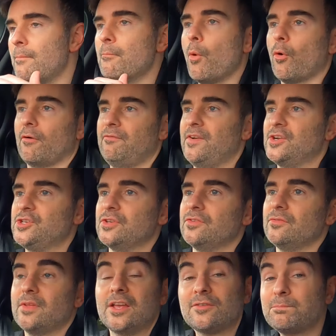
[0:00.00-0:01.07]
more
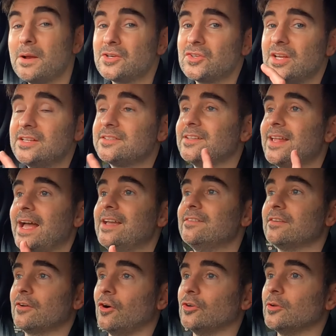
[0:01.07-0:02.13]
efficient, especially in
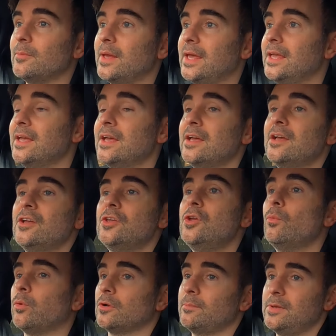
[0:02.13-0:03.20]
today's economy,
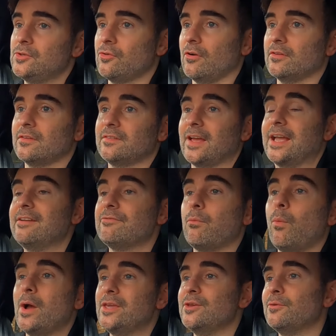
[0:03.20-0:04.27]
you want to be trying to save
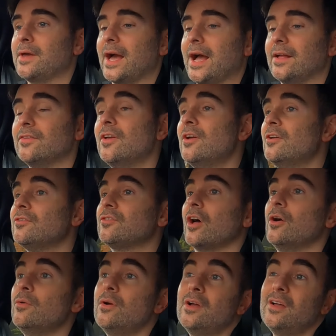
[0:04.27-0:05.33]
where you can.
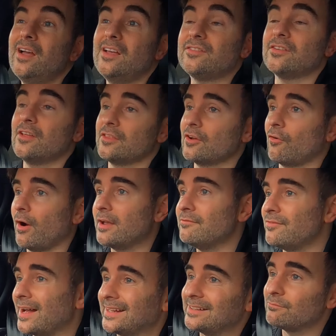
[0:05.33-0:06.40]
So it's another great
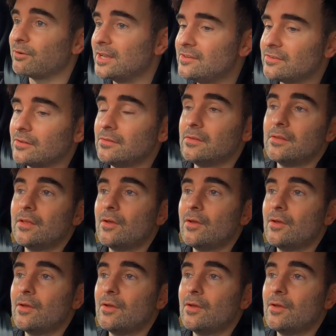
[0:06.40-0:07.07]
valid reason